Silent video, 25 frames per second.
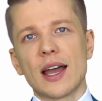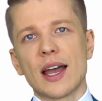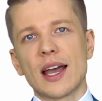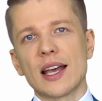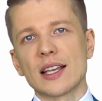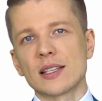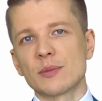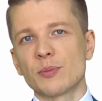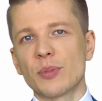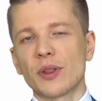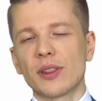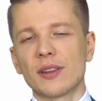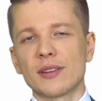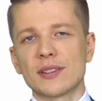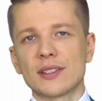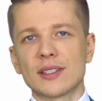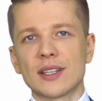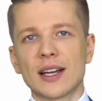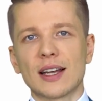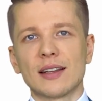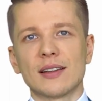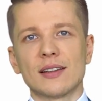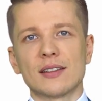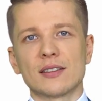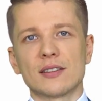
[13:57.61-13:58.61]
As per the
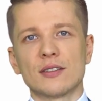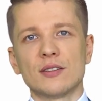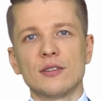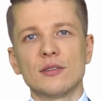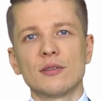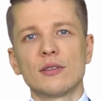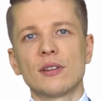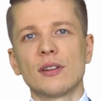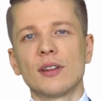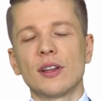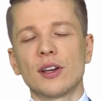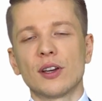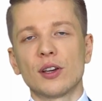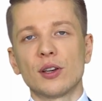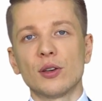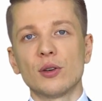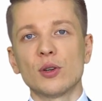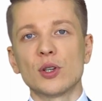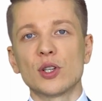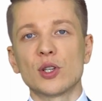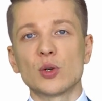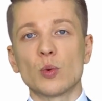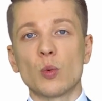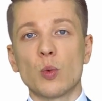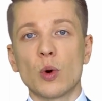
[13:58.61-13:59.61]
studies, due to the
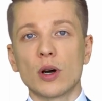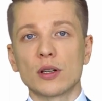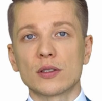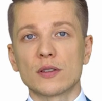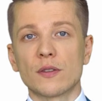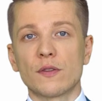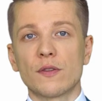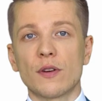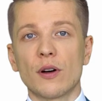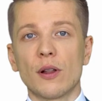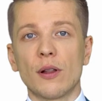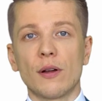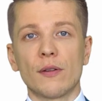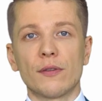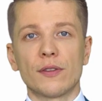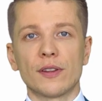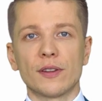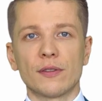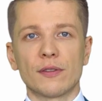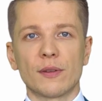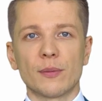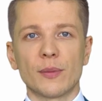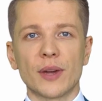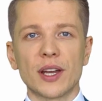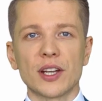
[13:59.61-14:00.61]
huge waterfall of
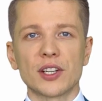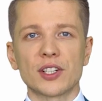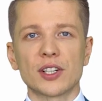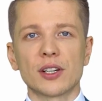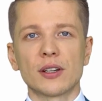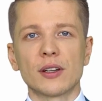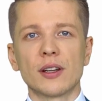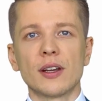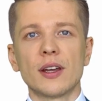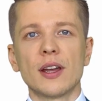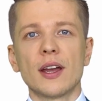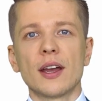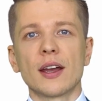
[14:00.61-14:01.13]
information,